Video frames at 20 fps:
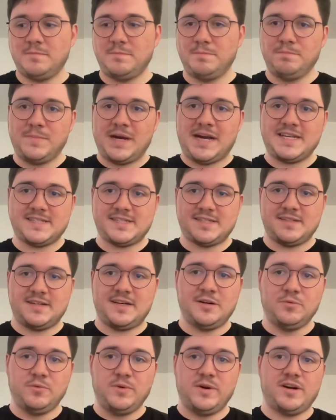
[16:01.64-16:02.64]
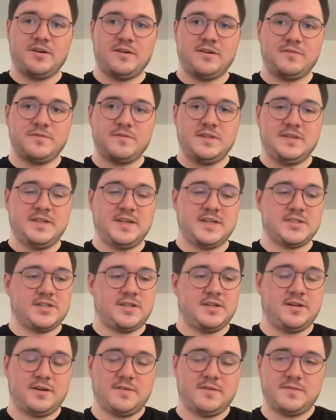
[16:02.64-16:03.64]
mass aware of the next
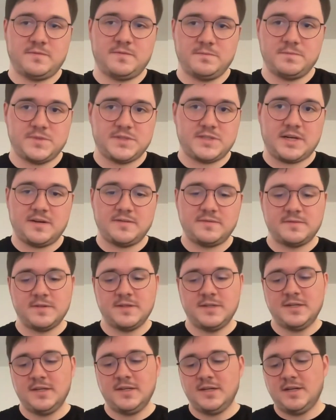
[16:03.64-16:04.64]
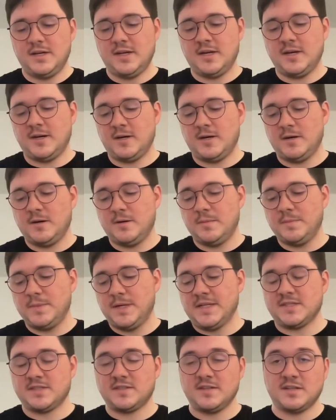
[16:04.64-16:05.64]
gen of stuff,
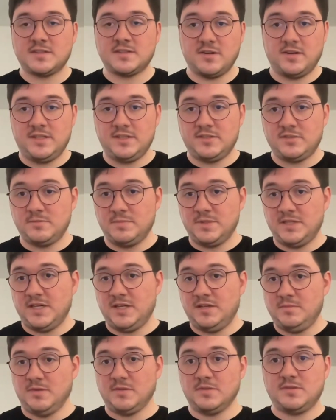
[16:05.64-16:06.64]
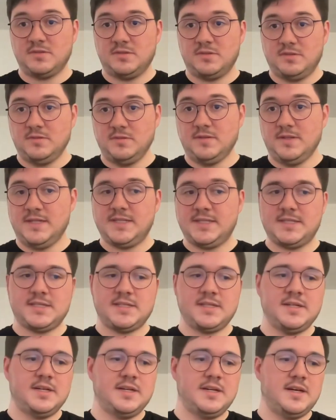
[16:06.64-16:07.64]
it's not going to be able to do it,
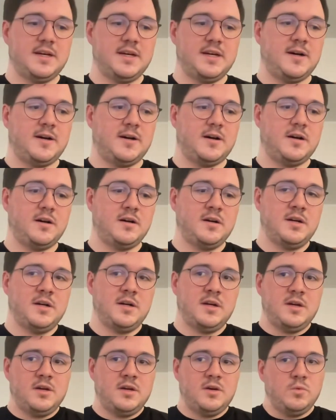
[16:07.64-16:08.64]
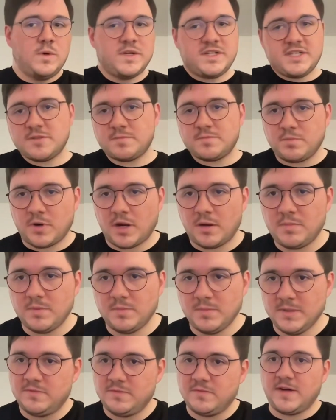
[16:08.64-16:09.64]
uh, which is
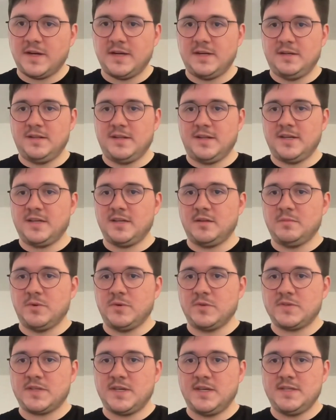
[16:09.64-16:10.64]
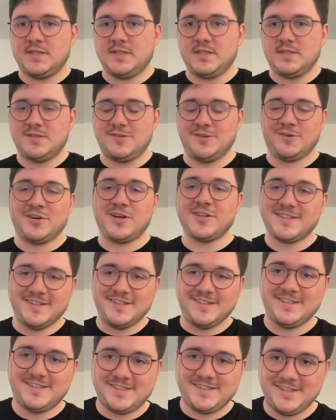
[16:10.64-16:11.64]
probably fine. Like in most cases, you're not
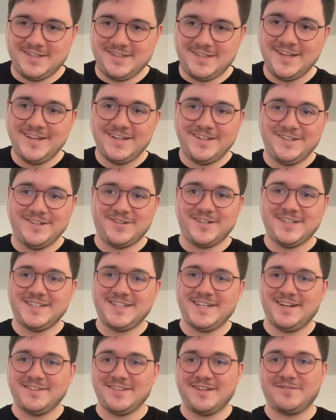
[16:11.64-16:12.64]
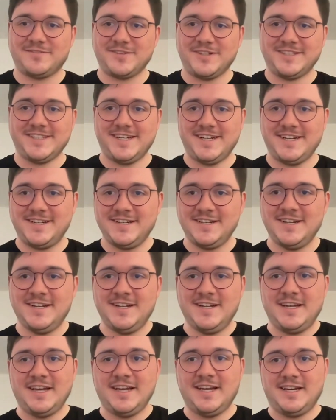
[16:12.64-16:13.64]
deleting your account every day,
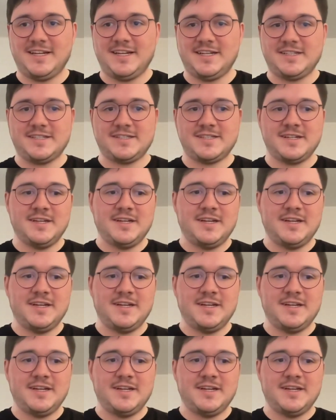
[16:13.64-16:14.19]
and